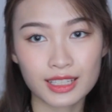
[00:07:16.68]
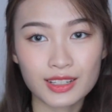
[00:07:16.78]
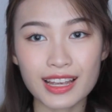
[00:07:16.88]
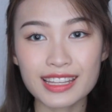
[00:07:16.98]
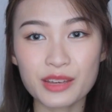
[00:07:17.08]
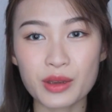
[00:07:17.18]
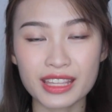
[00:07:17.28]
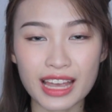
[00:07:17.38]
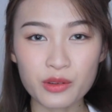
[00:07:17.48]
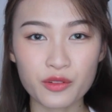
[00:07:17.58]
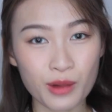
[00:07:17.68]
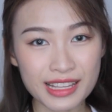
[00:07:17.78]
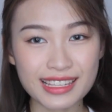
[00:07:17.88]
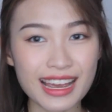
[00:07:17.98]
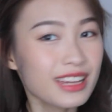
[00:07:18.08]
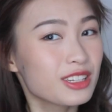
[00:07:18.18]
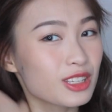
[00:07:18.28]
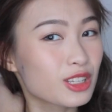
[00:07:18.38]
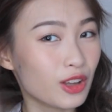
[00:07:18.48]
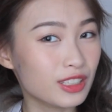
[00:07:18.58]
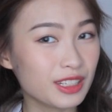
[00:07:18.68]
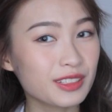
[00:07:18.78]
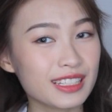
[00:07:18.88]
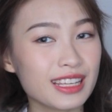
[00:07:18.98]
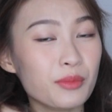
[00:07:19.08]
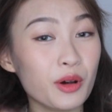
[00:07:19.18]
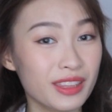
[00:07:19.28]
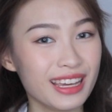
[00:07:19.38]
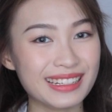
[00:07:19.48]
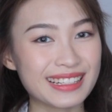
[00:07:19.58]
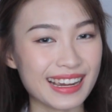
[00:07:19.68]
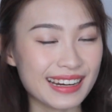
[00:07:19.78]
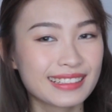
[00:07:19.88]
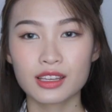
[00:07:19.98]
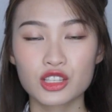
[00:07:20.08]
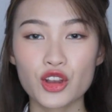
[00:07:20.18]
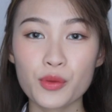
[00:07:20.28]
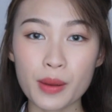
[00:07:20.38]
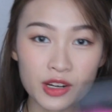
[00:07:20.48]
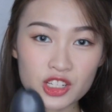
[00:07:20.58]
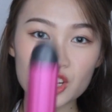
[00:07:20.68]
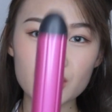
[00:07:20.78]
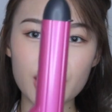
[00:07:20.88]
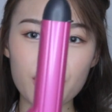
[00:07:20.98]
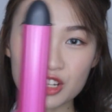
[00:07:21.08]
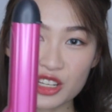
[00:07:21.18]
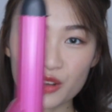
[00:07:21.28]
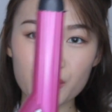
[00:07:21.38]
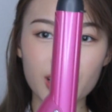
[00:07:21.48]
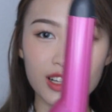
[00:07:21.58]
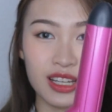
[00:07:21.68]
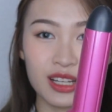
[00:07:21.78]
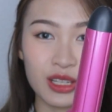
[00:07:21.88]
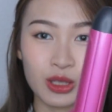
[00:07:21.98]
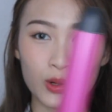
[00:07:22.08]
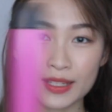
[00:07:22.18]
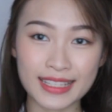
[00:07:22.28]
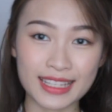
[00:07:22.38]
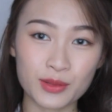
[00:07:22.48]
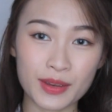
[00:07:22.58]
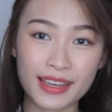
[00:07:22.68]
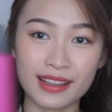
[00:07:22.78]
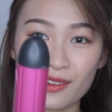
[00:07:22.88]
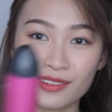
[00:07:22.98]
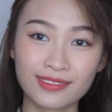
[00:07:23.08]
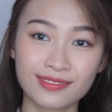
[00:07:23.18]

So now that we are done with one side, just continue the same on the other side. So remember to change the direction of your curler, it goes this way now.